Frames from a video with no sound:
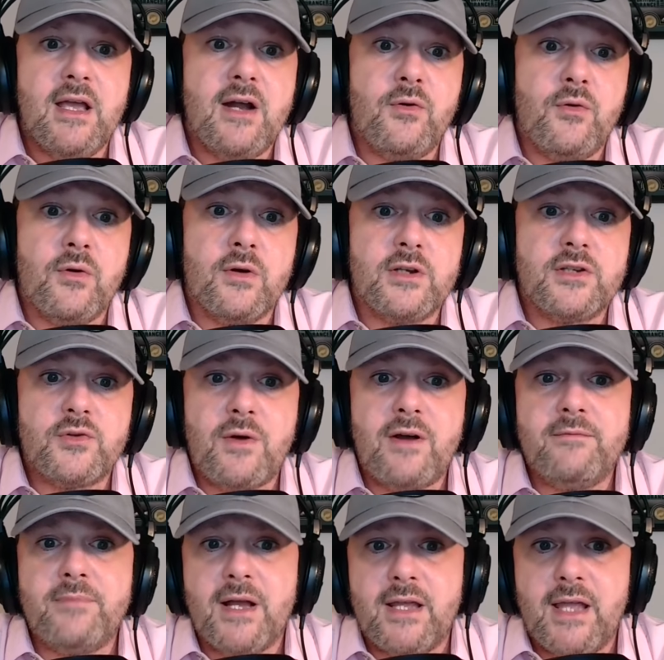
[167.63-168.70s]
or
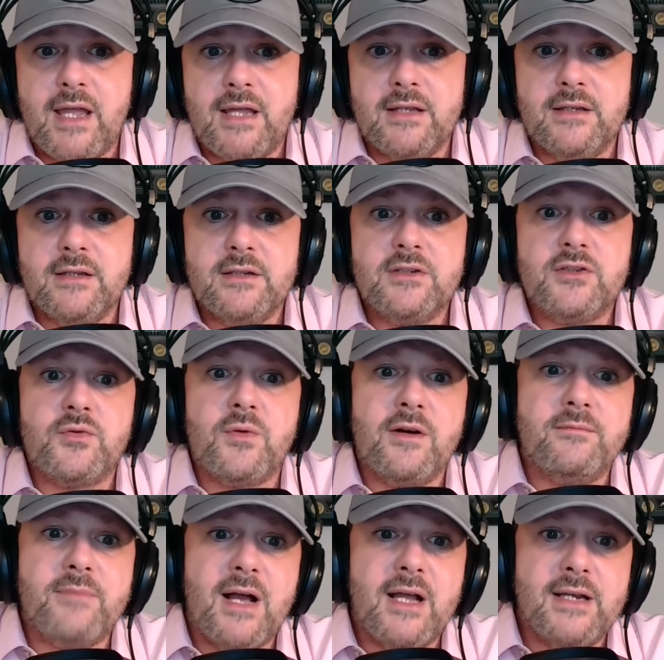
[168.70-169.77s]
12x8,
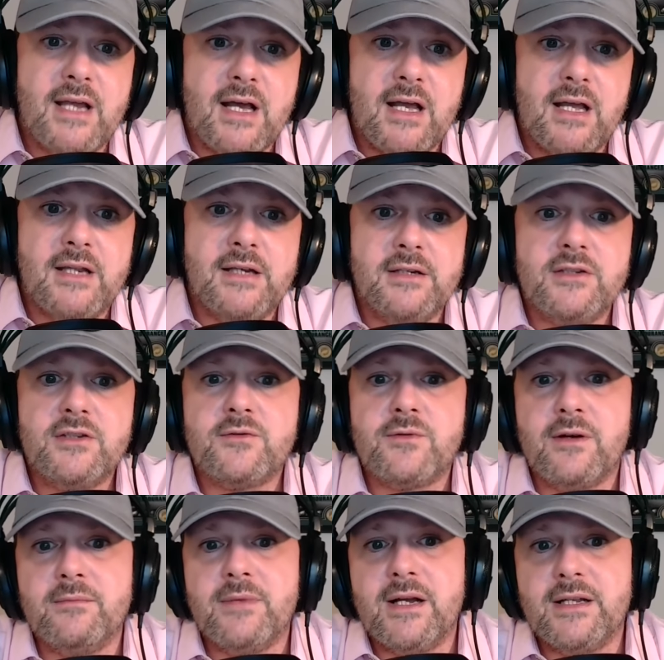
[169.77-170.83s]
12x9,
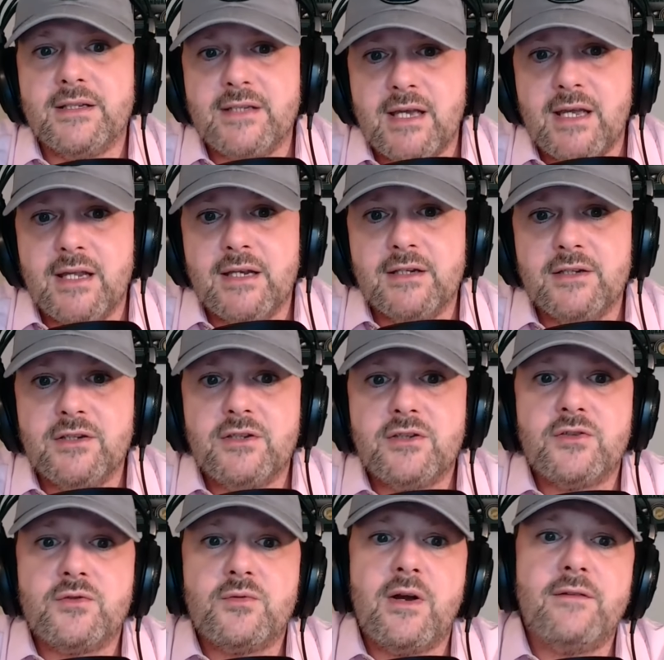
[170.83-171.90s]
12x10,
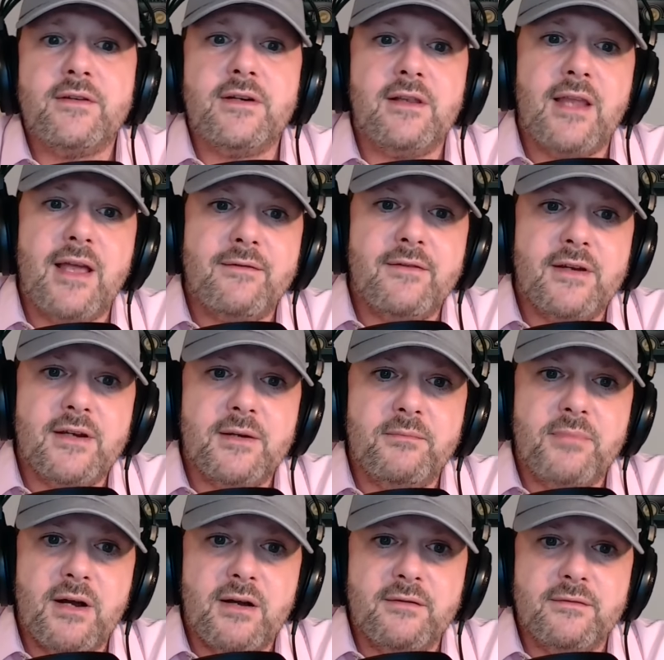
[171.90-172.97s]
12 and 11 and
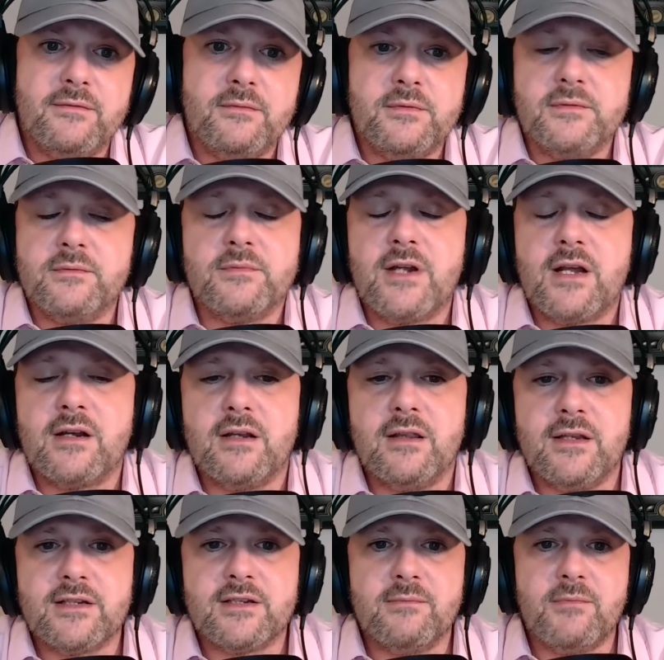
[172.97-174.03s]
above. We're not going to
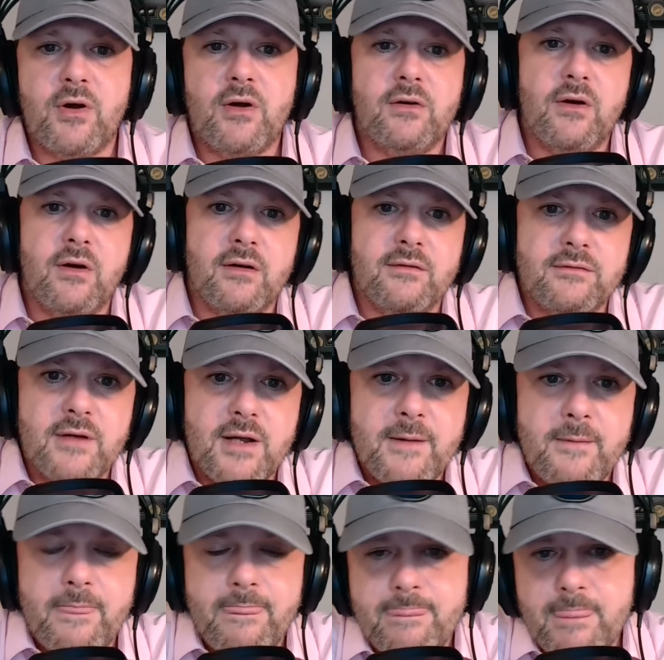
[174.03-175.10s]
list them all off, right?
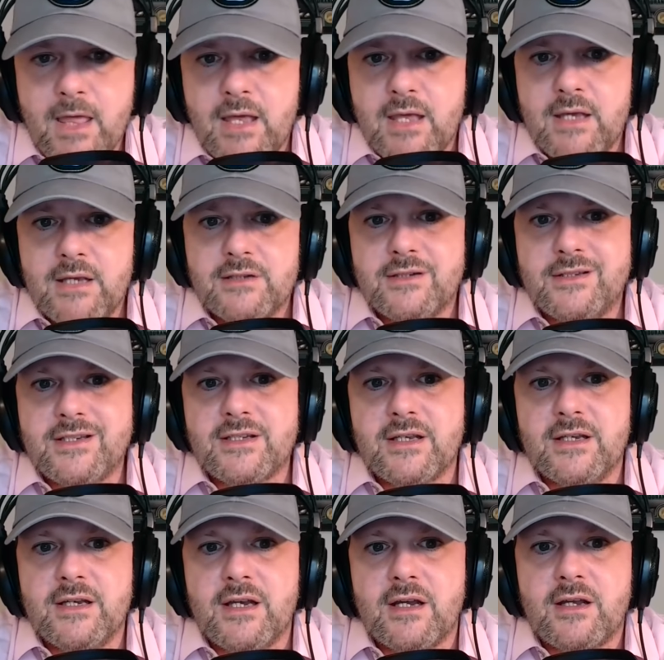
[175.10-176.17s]
So just
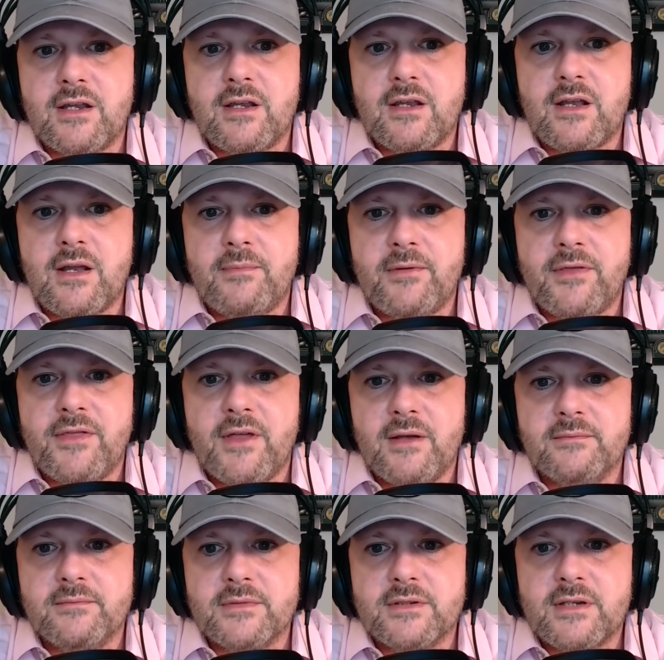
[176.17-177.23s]
a couple
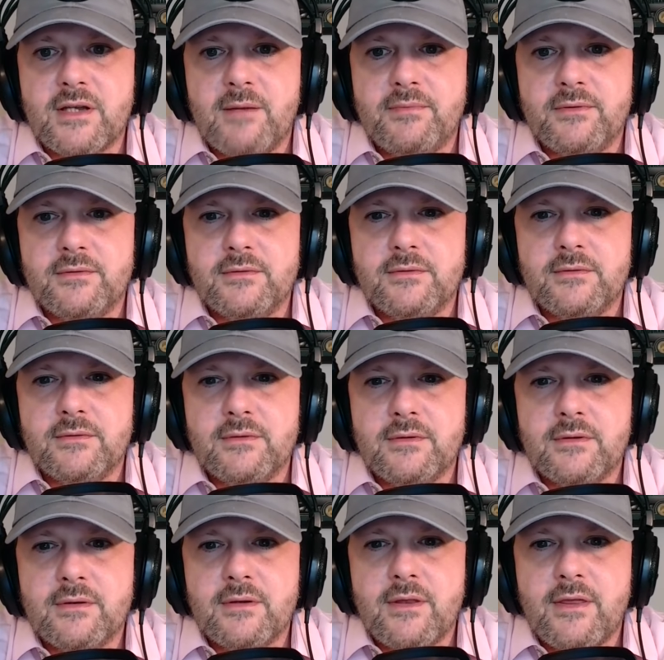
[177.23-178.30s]
thumbnails.
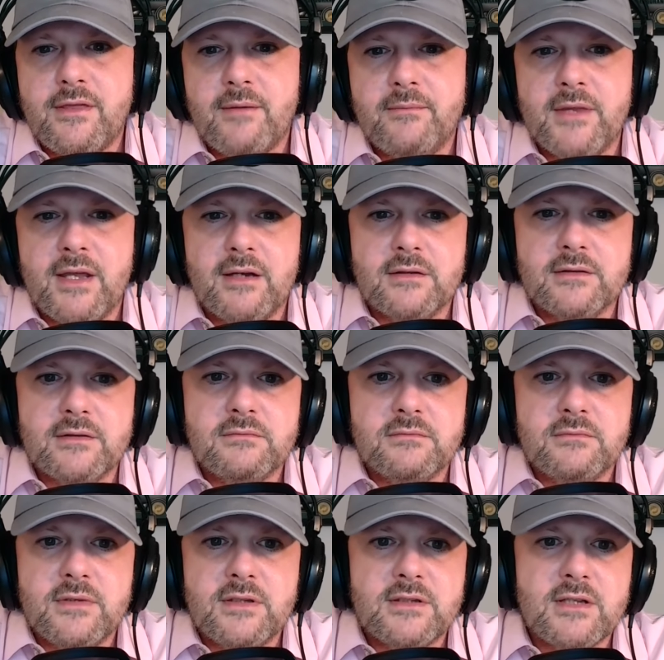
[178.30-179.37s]

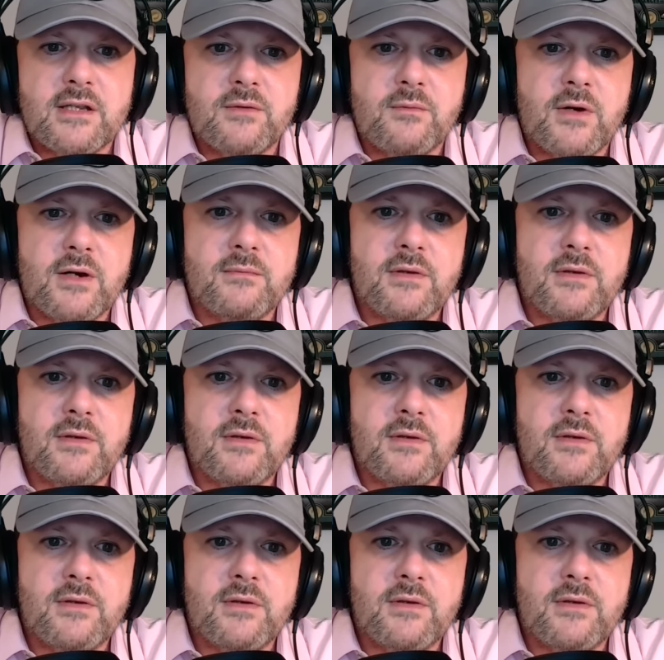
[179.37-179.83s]
That's not the word I'm